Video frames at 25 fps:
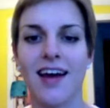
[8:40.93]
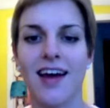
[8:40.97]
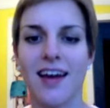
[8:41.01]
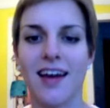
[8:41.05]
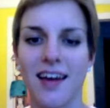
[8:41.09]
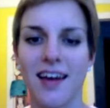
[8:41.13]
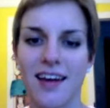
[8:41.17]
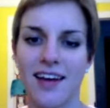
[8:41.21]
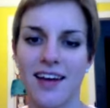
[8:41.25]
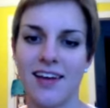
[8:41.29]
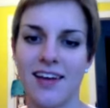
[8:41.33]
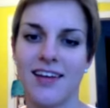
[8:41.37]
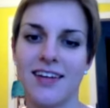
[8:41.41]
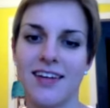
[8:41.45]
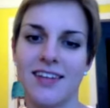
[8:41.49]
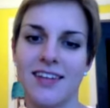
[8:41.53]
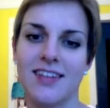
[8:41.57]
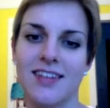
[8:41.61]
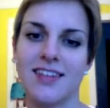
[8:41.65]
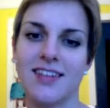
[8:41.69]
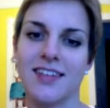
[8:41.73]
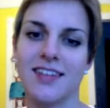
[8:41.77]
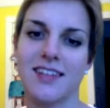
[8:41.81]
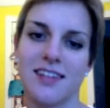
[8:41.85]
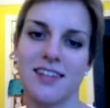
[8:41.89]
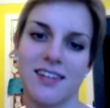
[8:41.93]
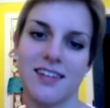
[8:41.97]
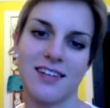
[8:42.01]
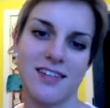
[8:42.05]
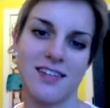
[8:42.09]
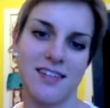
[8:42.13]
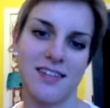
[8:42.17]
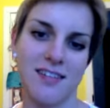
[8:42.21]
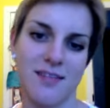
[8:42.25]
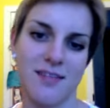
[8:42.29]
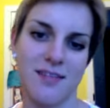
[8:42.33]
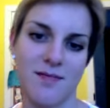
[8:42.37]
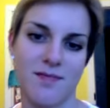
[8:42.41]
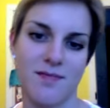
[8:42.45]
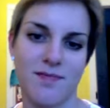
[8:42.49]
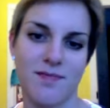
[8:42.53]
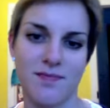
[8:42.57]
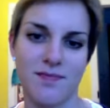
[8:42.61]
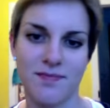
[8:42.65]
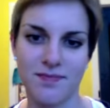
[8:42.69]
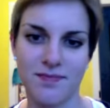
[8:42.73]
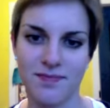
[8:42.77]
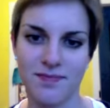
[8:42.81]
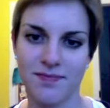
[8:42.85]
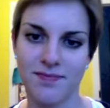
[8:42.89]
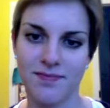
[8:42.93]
And um,